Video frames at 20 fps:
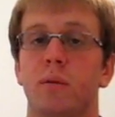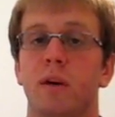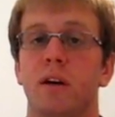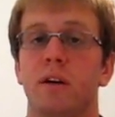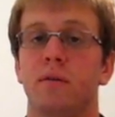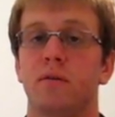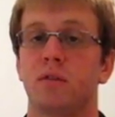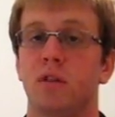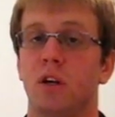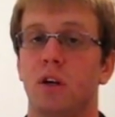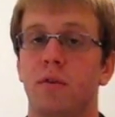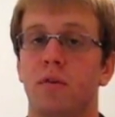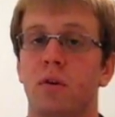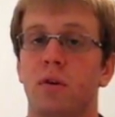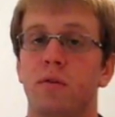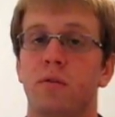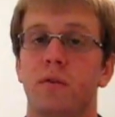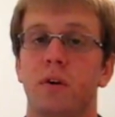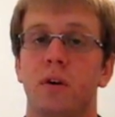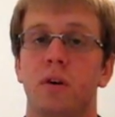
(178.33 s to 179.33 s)
my cell
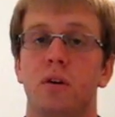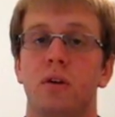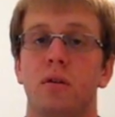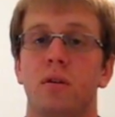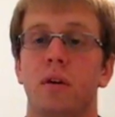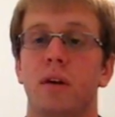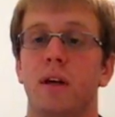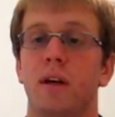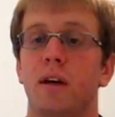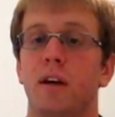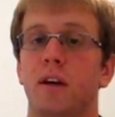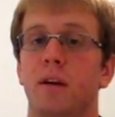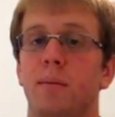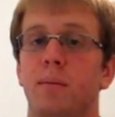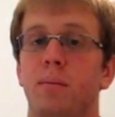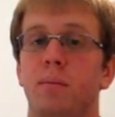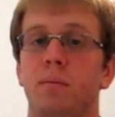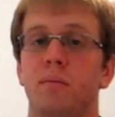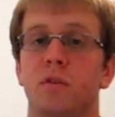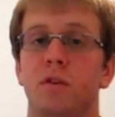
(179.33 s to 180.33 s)
phone fell,
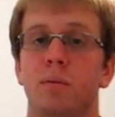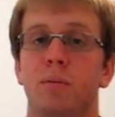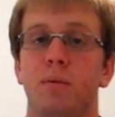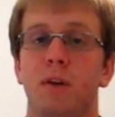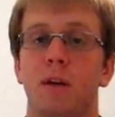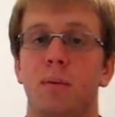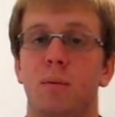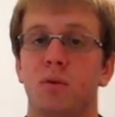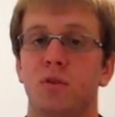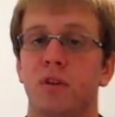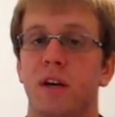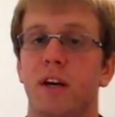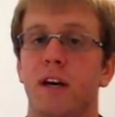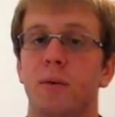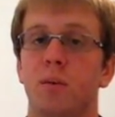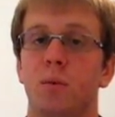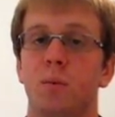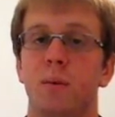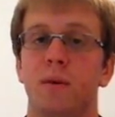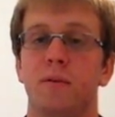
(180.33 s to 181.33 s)
some papers I
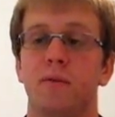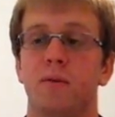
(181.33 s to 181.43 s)
had with me